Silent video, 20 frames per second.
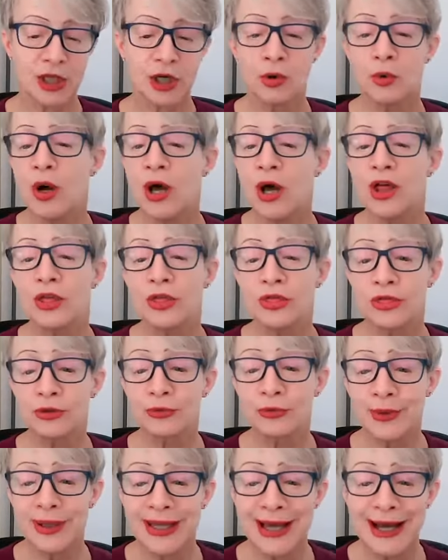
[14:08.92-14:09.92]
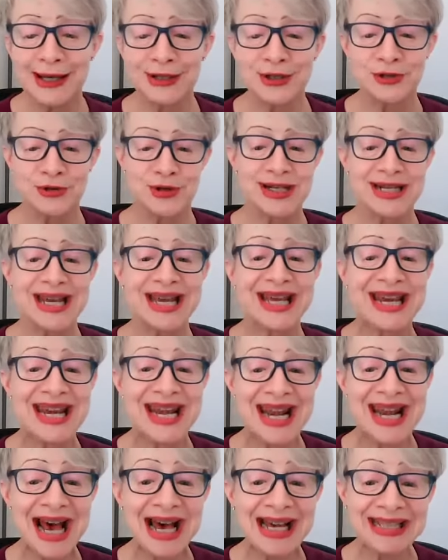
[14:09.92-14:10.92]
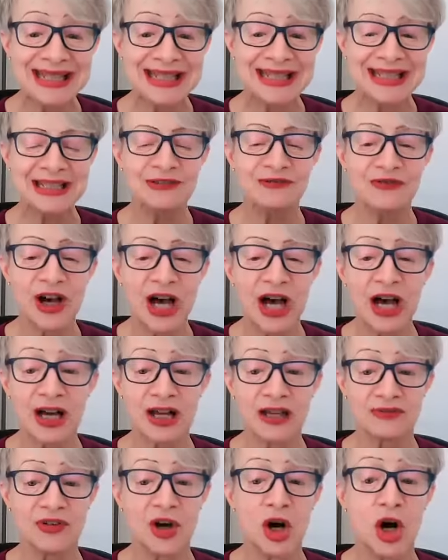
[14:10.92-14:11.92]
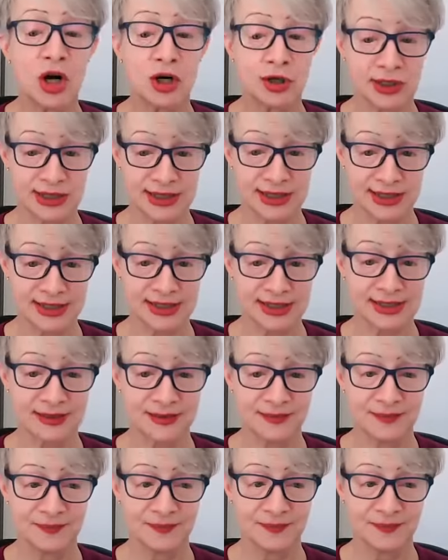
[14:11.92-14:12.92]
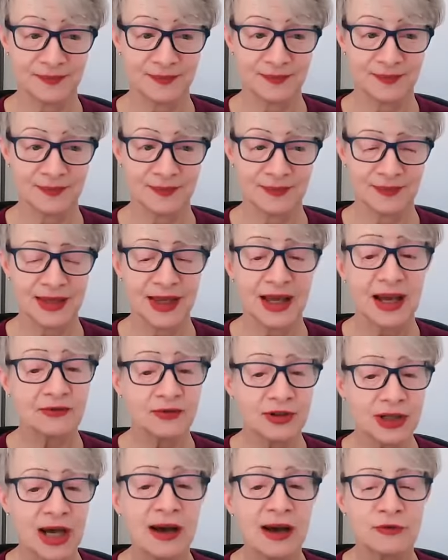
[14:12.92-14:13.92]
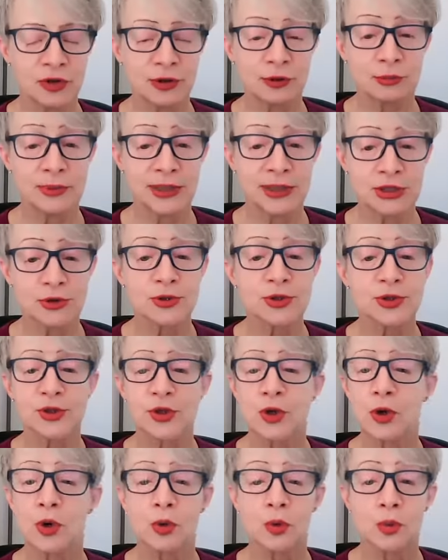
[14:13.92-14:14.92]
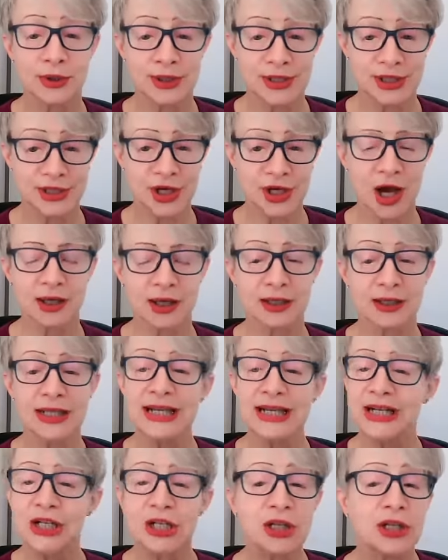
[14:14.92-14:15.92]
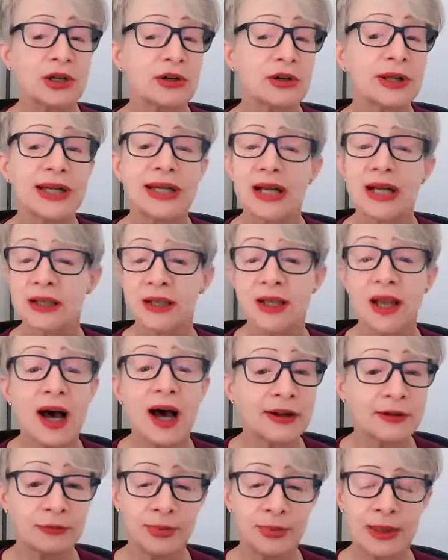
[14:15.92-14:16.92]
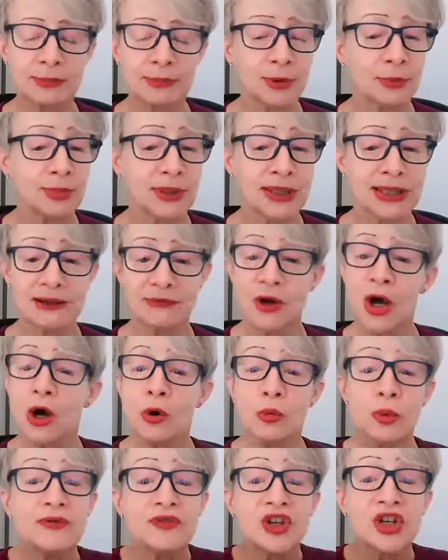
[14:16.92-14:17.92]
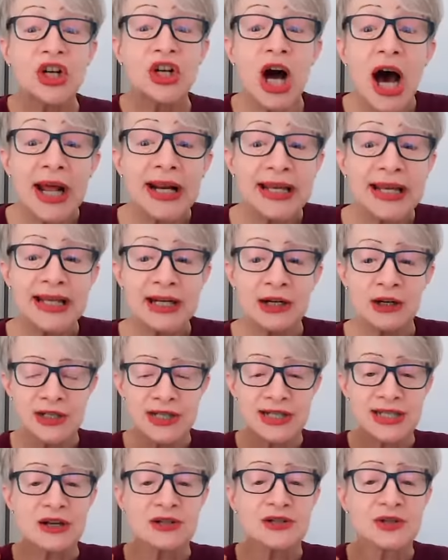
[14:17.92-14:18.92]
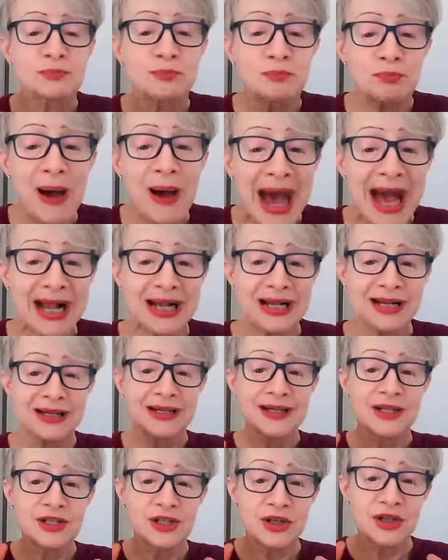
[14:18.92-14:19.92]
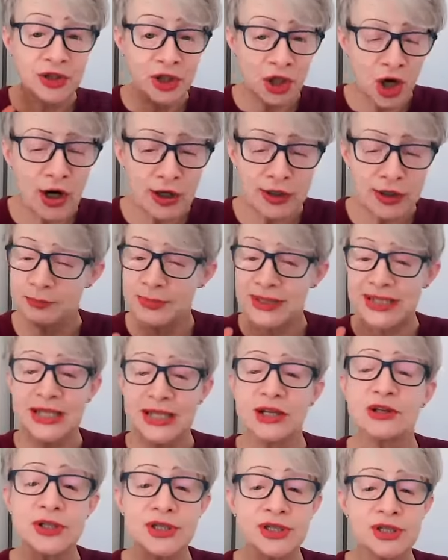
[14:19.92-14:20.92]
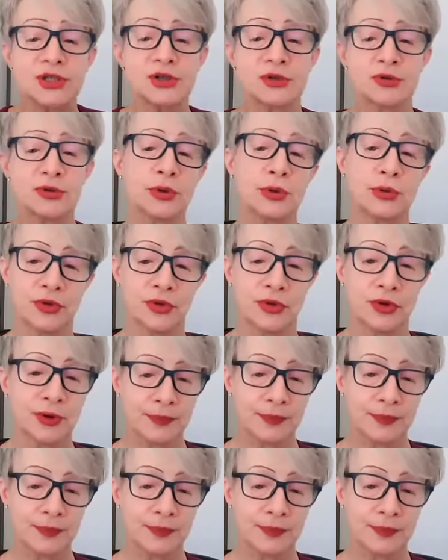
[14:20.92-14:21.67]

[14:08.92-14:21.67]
You know, 395 artists have covered Mitchell's Woodstock. Clearly, a lot of people believe we've got to get ourselves back to the garden, but here's the truth.